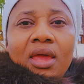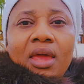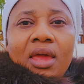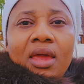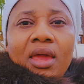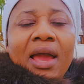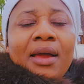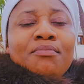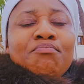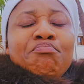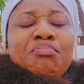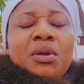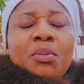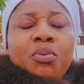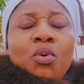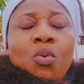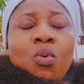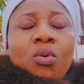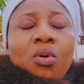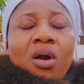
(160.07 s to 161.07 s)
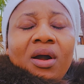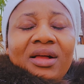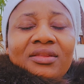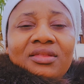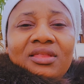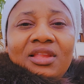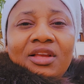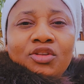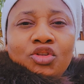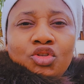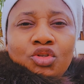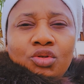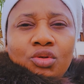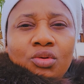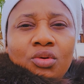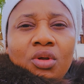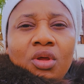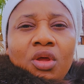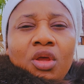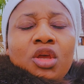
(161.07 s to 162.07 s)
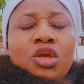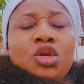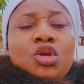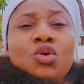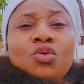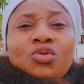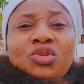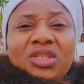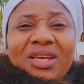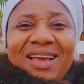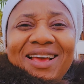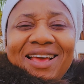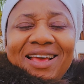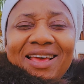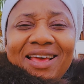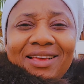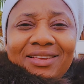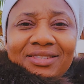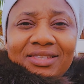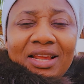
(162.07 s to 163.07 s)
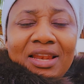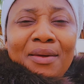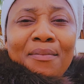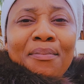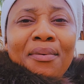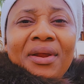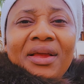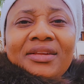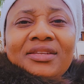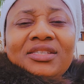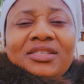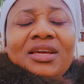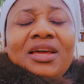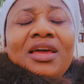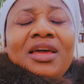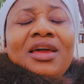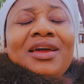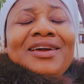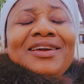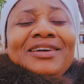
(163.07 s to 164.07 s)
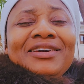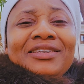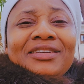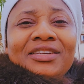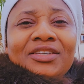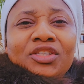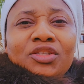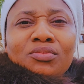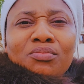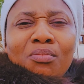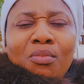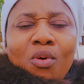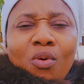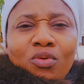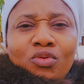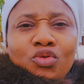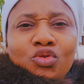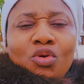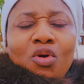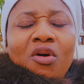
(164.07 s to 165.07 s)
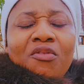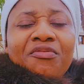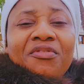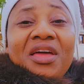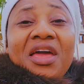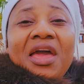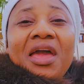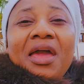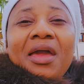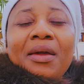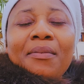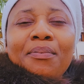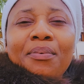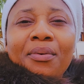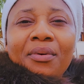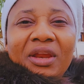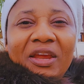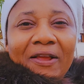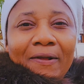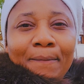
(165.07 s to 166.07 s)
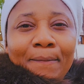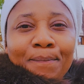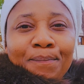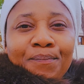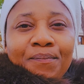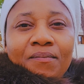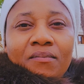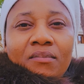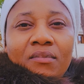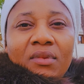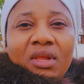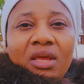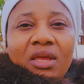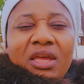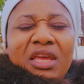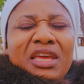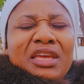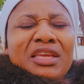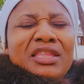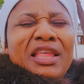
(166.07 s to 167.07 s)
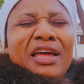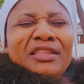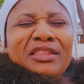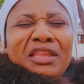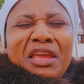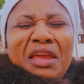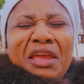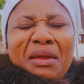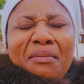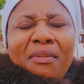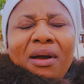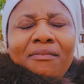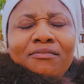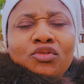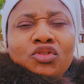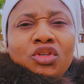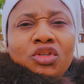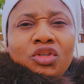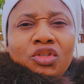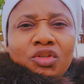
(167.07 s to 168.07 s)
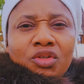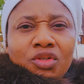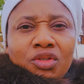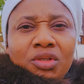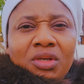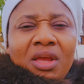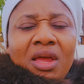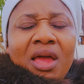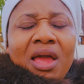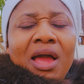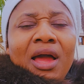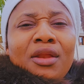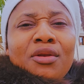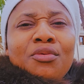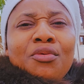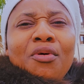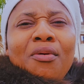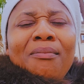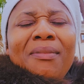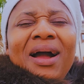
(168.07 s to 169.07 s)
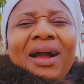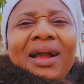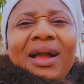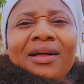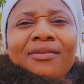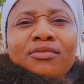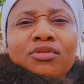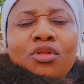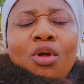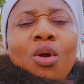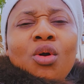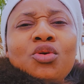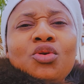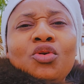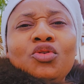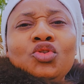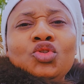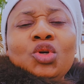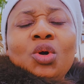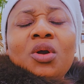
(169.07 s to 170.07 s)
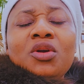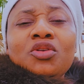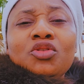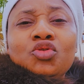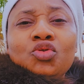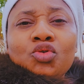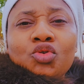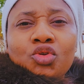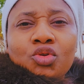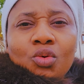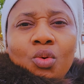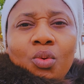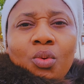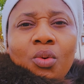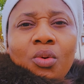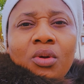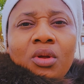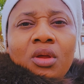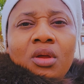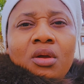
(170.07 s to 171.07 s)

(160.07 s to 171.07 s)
And people will congratulate you. You shall celebrate in this month of April. In the name of Jesus, and no man can turn your joy into sorrow.